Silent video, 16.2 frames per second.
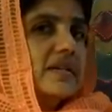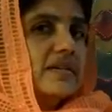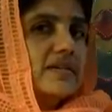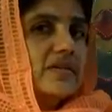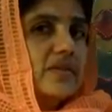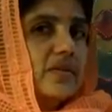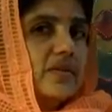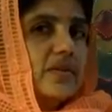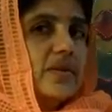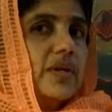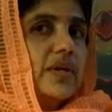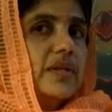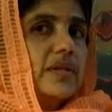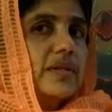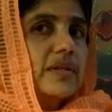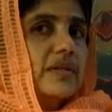So
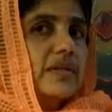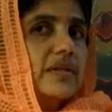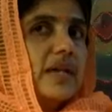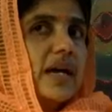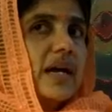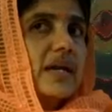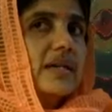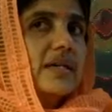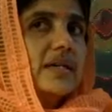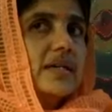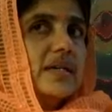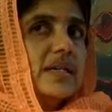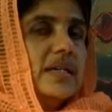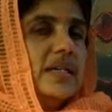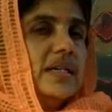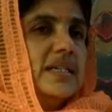it is that
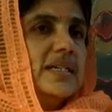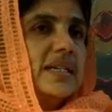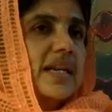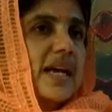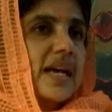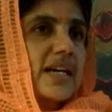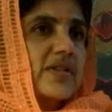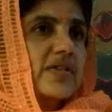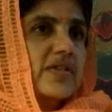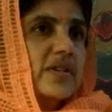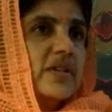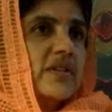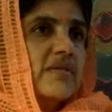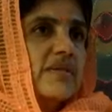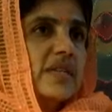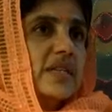
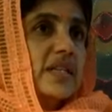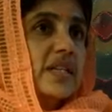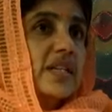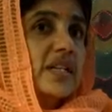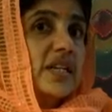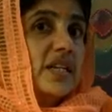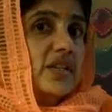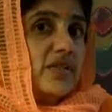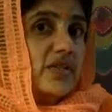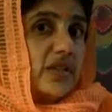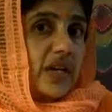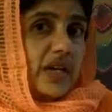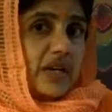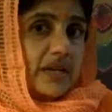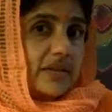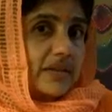interaction with the
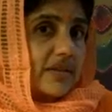teacher.